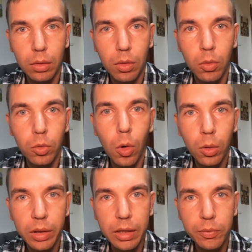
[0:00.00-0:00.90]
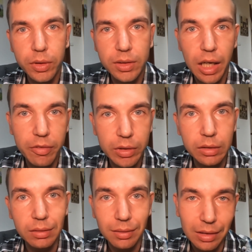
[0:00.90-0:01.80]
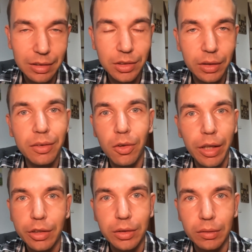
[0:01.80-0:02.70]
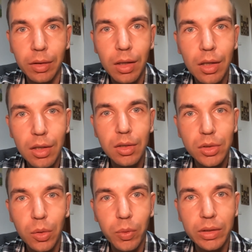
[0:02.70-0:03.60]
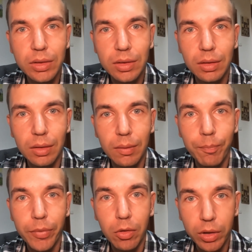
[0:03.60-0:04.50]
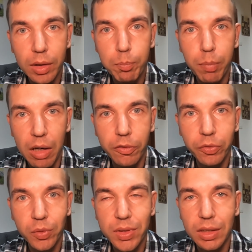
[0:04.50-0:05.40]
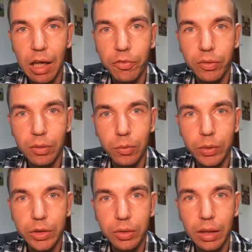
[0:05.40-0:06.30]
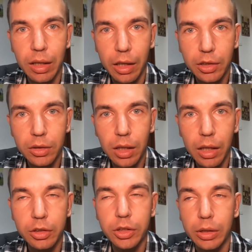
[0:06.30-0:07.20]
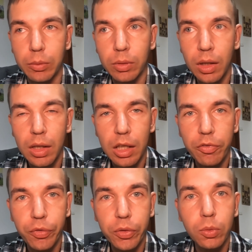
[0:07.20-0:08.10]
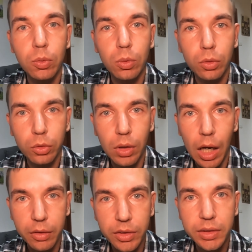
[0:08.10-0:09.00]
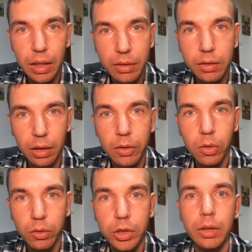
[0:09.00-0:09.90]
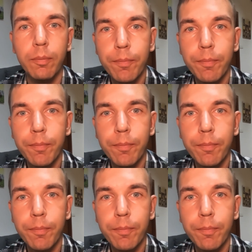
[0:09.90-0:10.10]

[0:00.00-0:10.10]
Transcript: on all networks having internet connection. So it's really powerful stuff which you can achieve if you understand the technology.